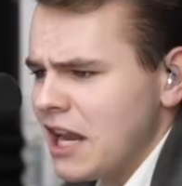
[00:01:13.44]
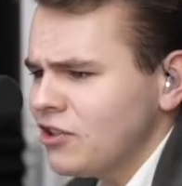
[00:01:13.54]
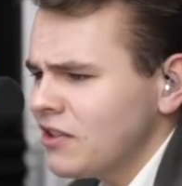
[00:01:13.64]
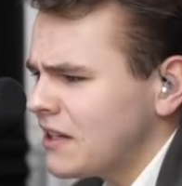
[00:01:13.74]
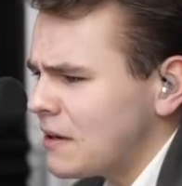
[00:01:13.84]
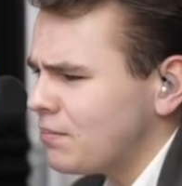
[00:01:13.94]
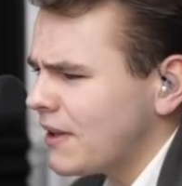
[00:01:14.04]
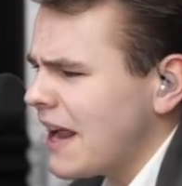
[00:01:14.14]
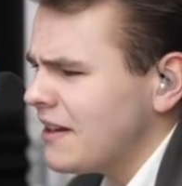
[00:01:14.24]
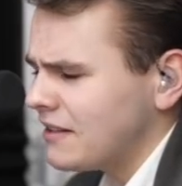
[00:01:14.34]
Interesting
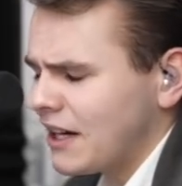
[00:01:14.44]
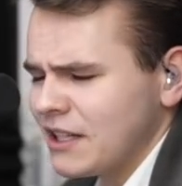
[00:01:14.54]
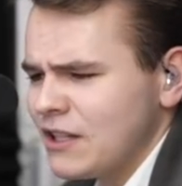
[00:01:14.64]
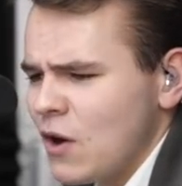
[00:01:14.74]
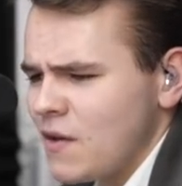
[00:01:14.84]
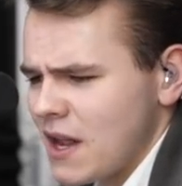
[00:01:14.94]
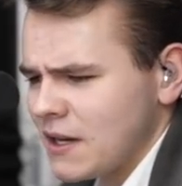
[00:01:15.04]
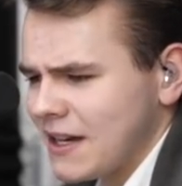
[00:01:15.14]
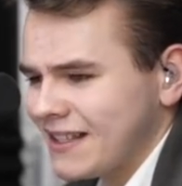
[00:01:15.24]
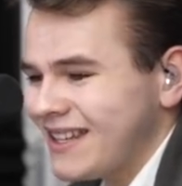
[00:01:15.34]
plane here. I didn't know that
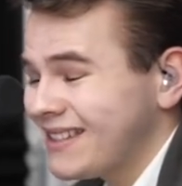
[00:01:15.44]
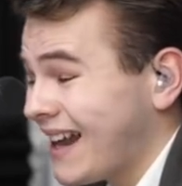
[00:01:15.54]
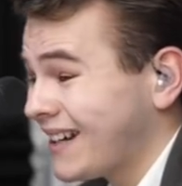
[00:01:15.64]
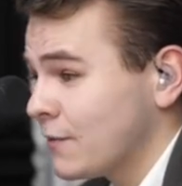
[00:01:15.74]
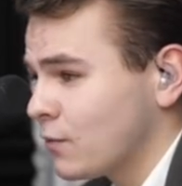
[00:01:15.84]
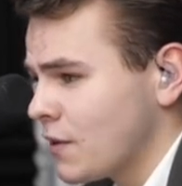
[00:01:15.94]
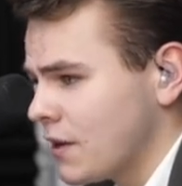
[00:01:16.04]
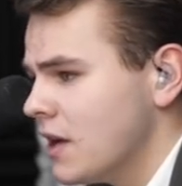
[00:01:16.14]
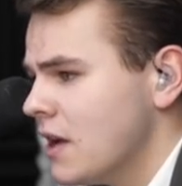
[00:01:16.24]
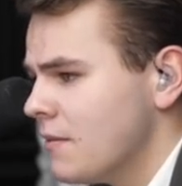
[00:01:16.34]
it existed actually for
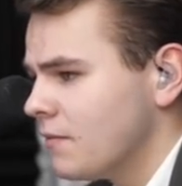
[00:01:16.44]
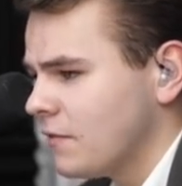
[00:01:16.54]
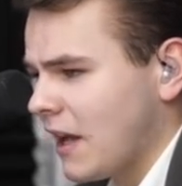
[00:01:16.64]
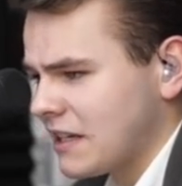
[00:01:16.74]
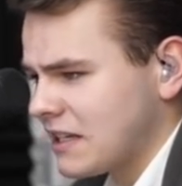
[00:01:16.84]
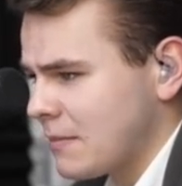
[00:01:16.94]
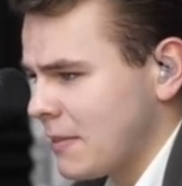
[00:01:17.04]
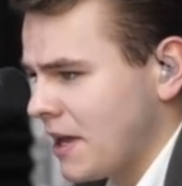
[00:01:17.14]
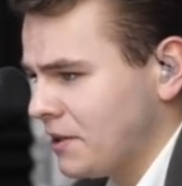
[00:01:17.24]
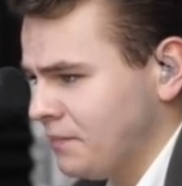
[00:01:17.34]
the flight
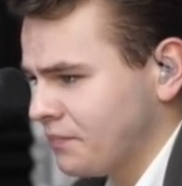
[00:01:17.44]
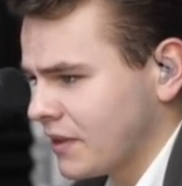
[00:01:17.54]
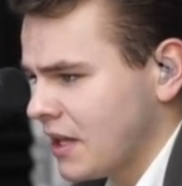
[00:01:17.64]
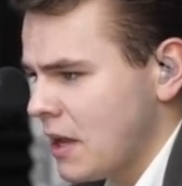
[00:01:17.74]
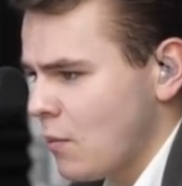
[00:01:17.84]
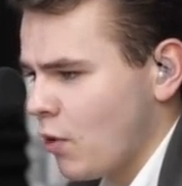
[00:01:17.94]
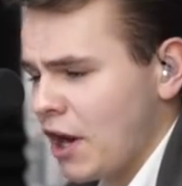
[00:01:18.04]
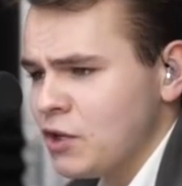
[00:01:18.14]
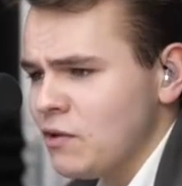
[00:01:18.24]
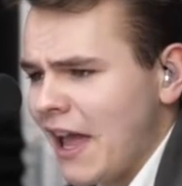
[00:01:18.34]
simulator. What I
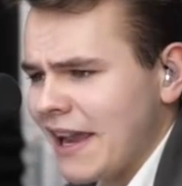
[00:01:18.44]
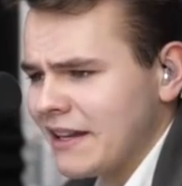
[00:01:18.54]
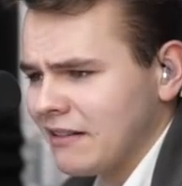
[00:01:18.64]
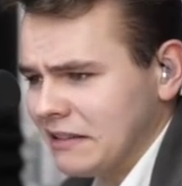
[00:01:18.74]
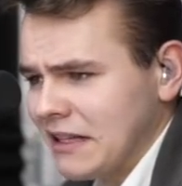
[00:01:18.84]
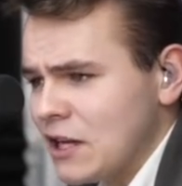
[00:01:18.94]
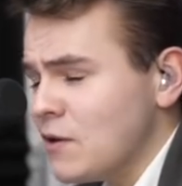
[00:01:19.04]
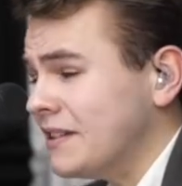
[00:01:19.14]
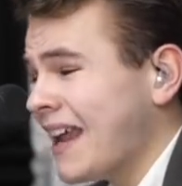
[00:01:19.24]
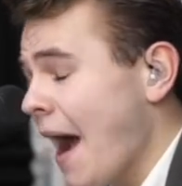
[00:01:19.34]
do like here is that you
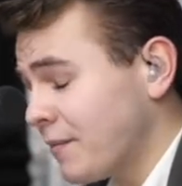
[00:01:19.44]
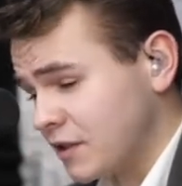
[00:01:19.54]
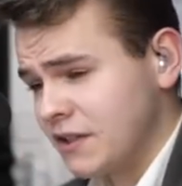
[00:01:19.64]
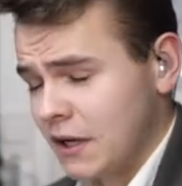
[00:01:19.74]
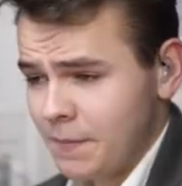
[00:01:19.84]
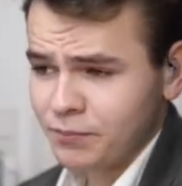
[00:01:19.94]
adapted the